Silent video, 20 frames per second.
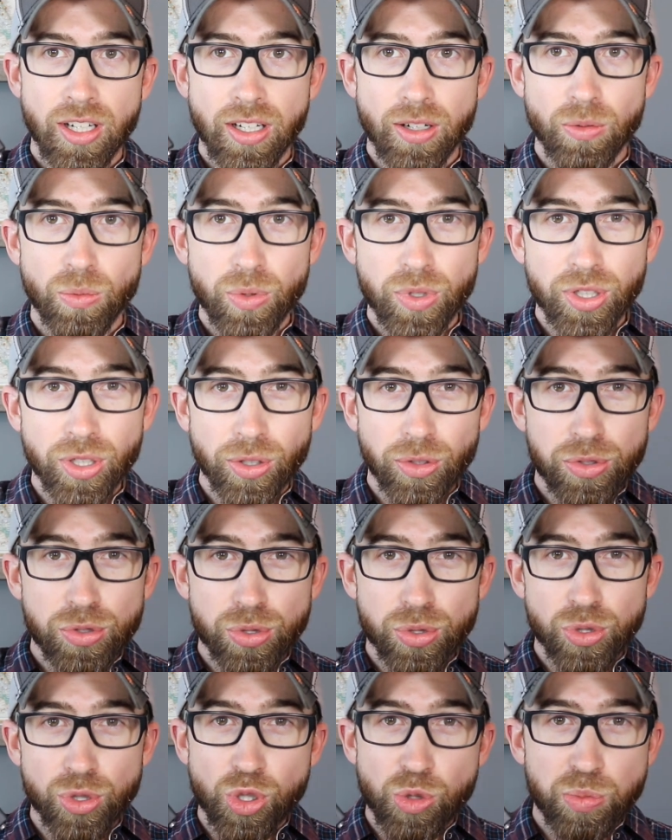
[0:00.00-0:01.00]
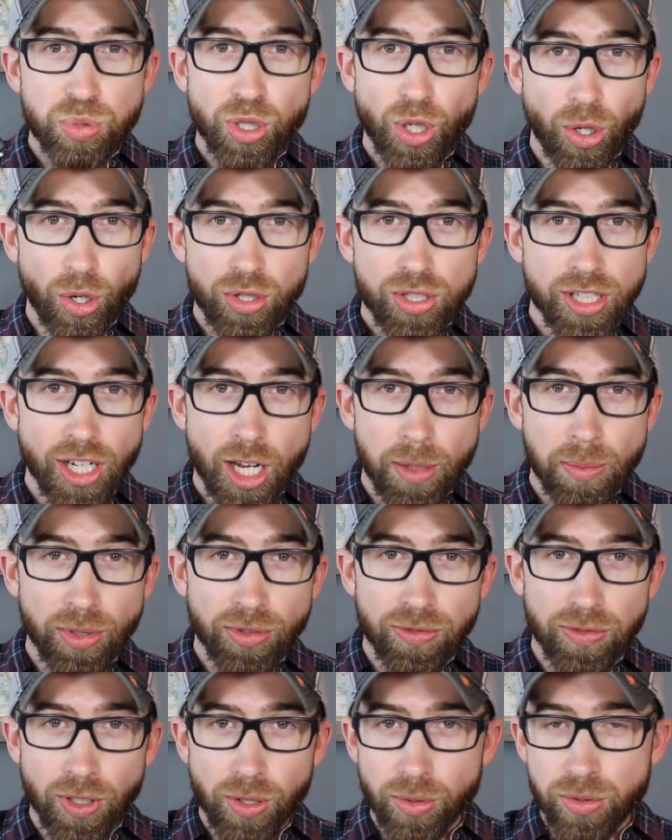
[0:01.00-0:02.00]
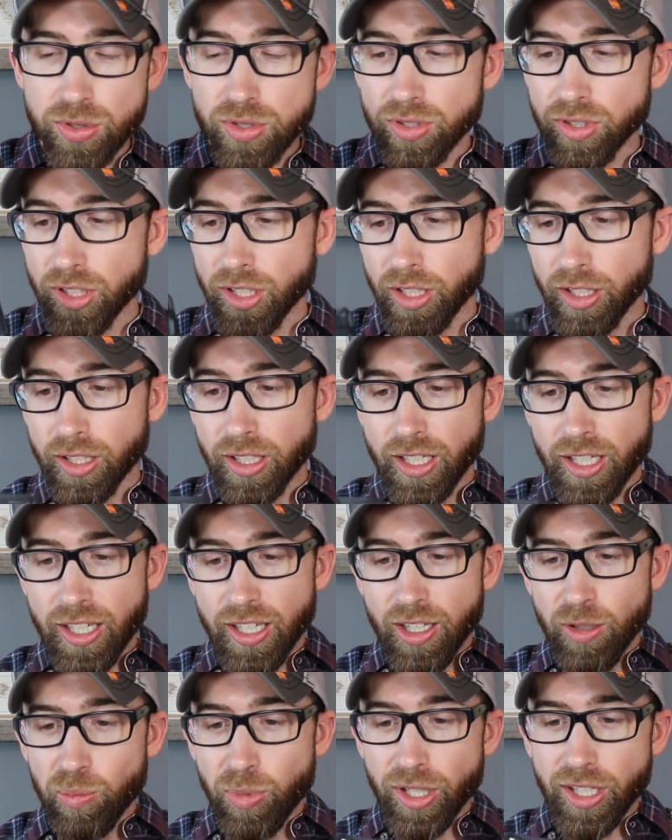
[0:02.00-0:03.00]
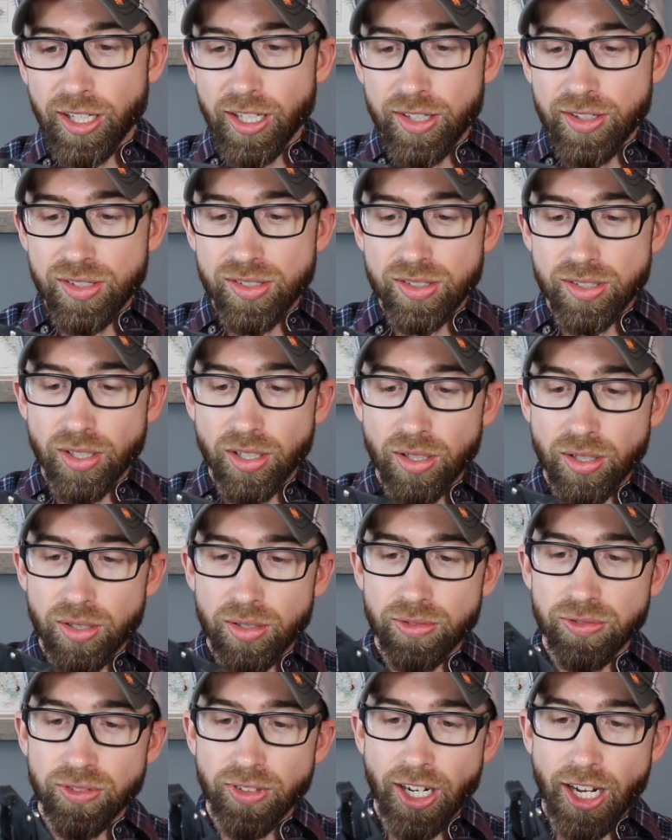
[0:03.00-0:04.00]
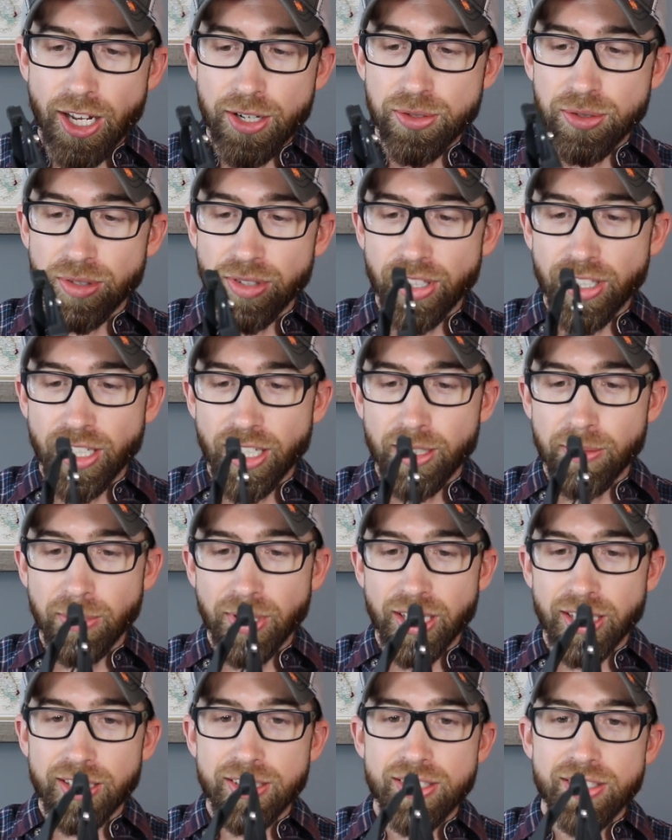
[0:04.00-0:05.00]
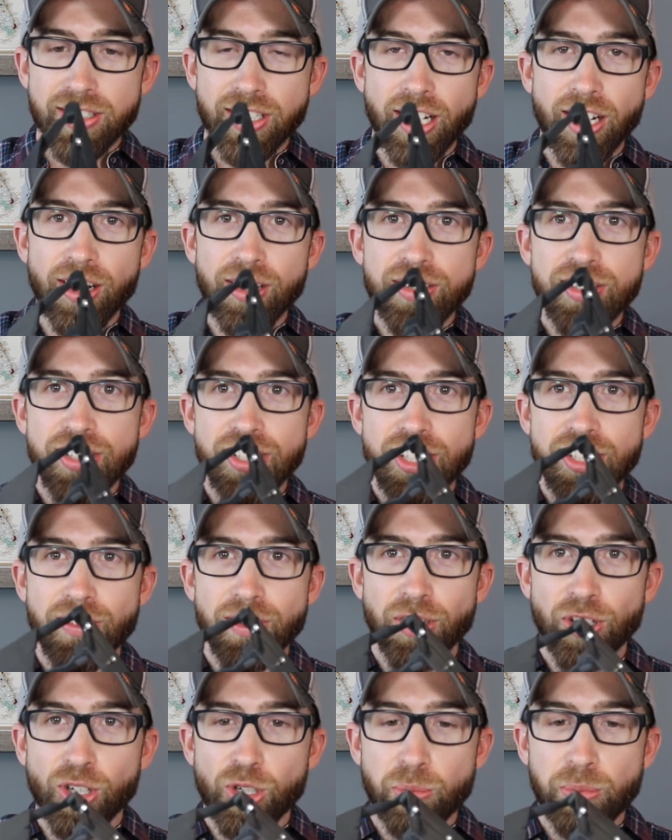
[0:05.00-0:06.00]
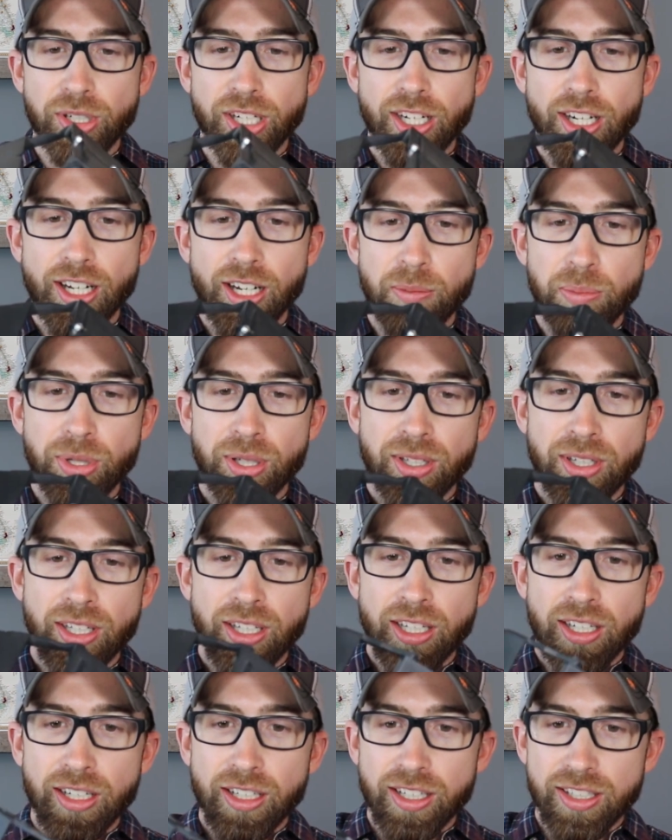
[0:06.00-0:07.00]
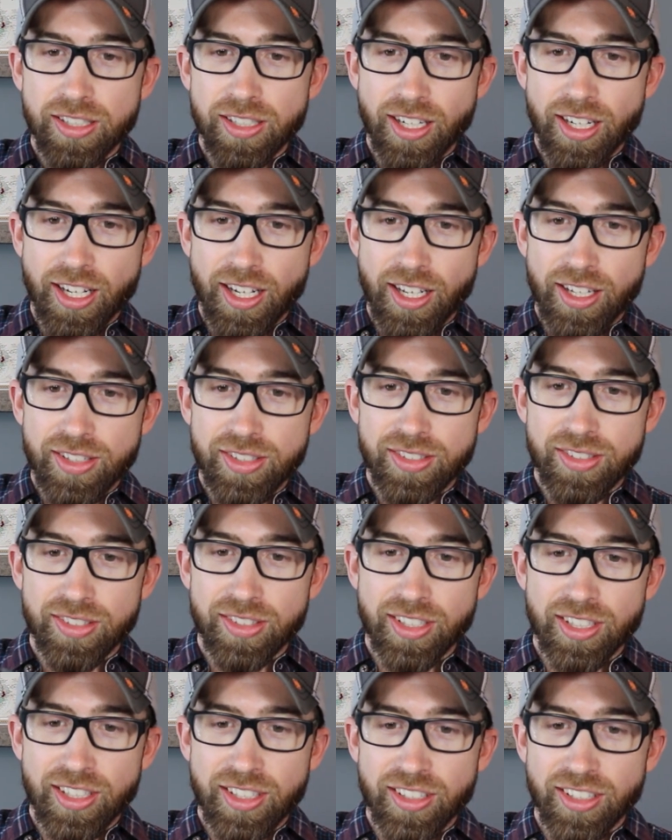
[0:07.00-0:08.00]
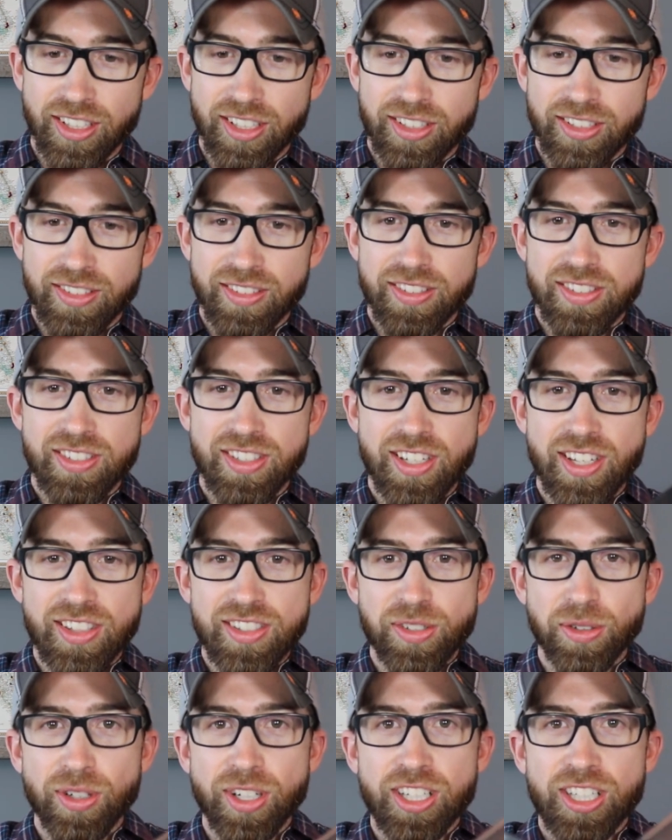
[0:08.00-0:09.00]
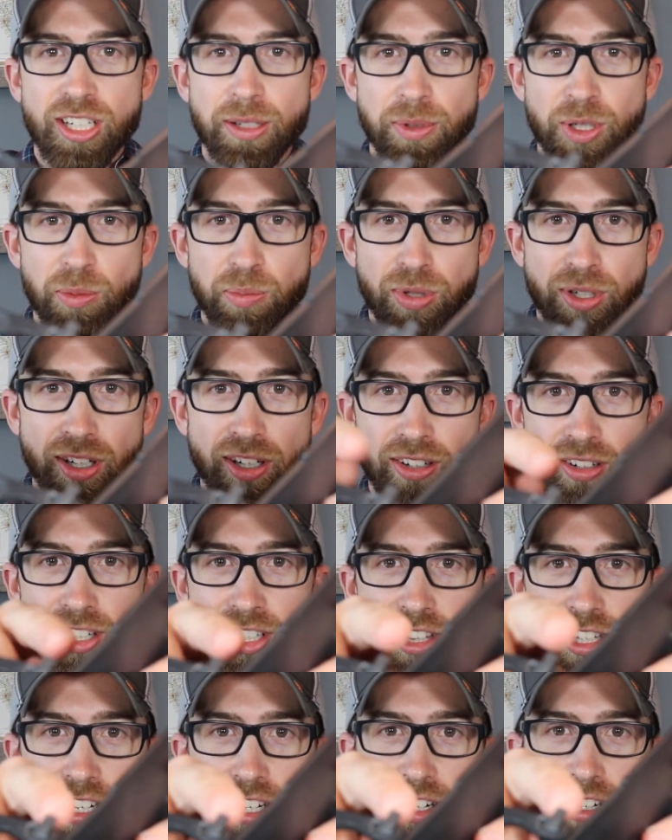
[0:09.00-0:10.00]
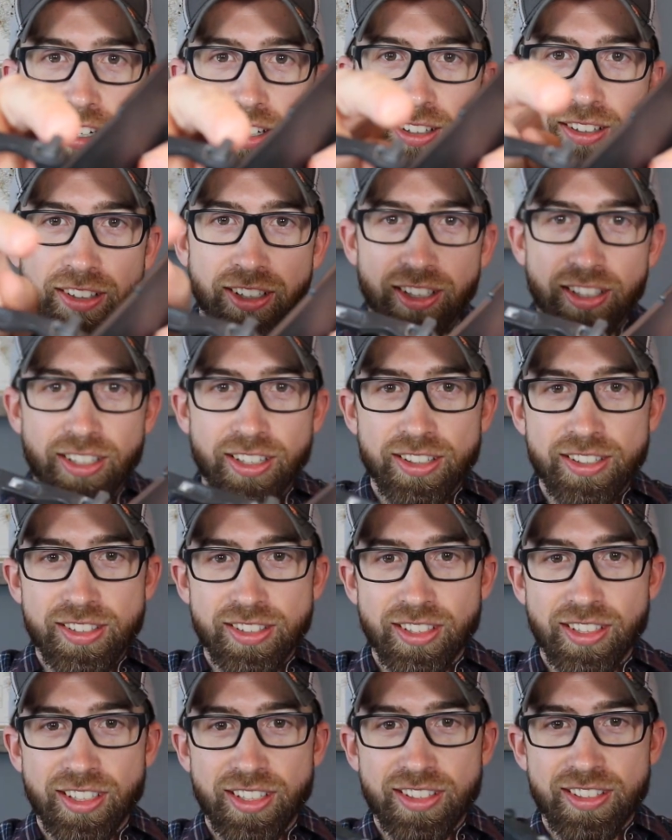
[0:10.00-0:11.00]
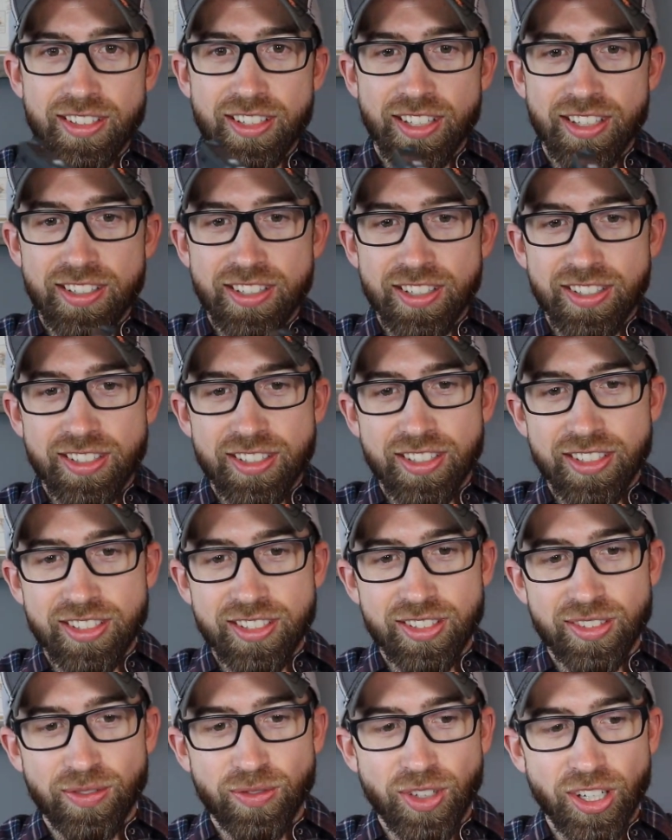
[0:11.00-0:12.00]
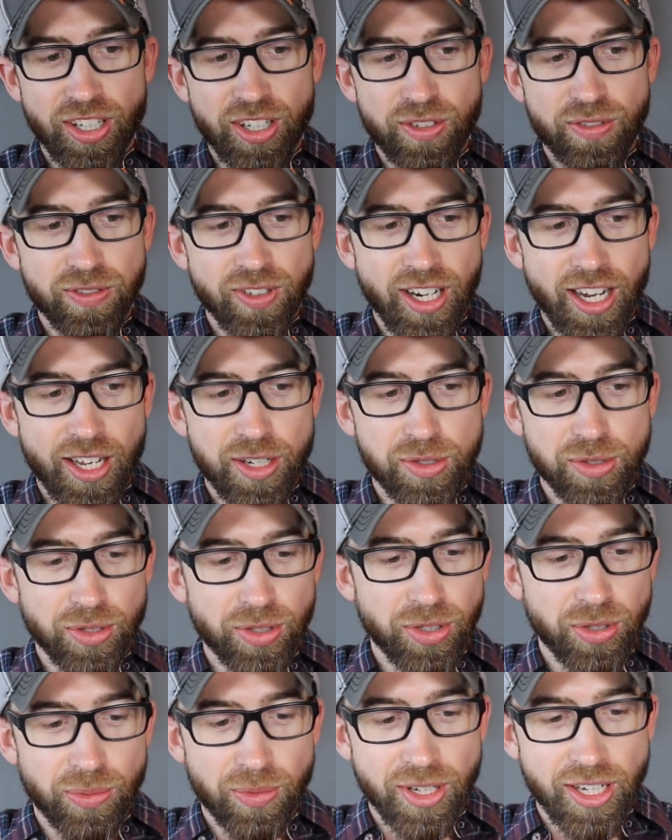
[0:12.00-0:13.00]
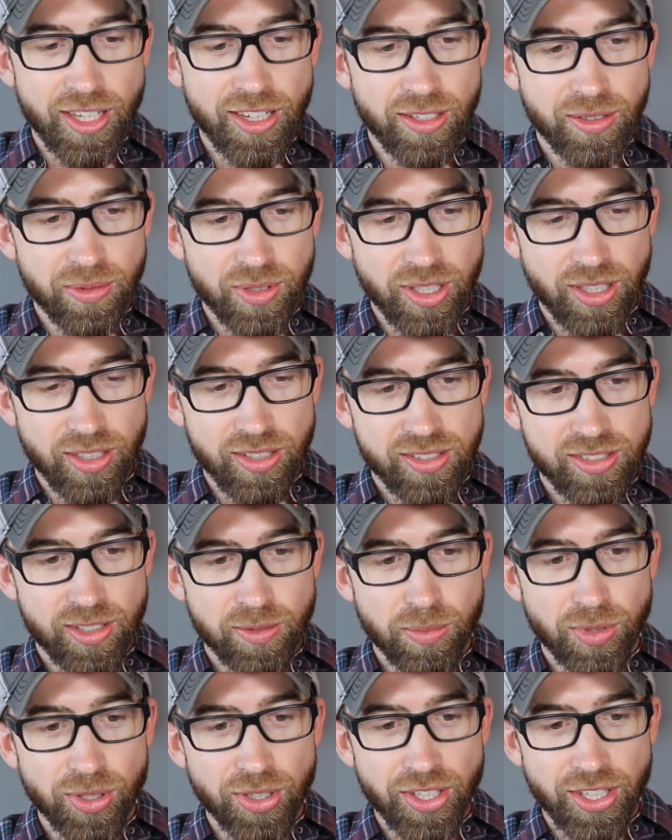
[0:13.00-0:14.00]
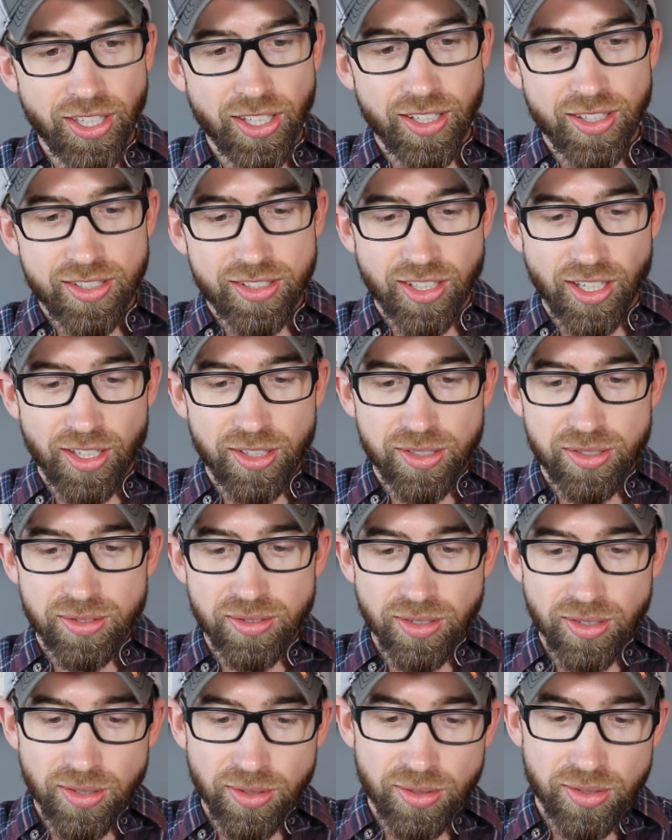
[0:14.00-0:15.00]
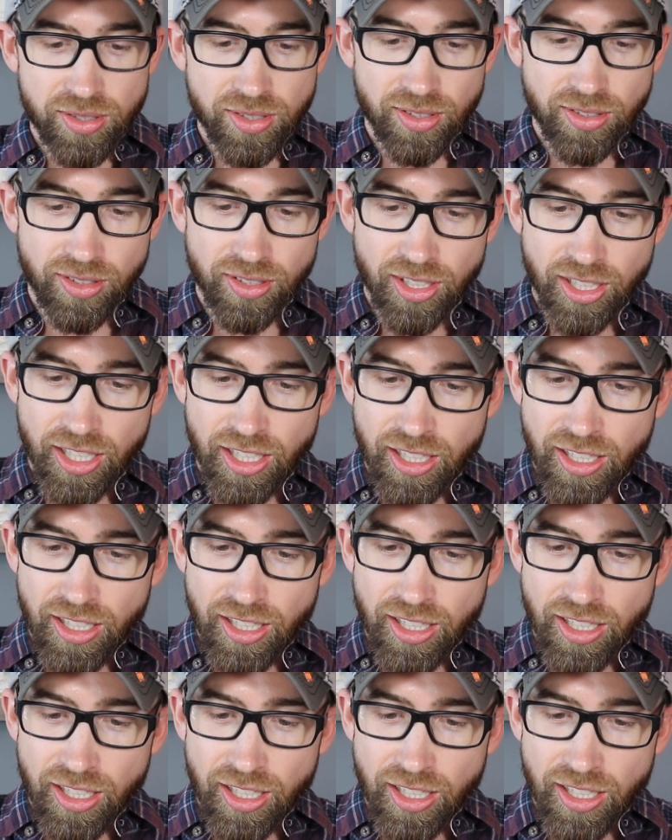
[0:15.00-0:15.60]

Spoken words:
real true prototype of Phone Sling, but it's so fragile that I'm like scared to even open it up, because it has like, see, it's already coming apart right there. Like it just is very fragile. The way that we assembled it, it's got screws and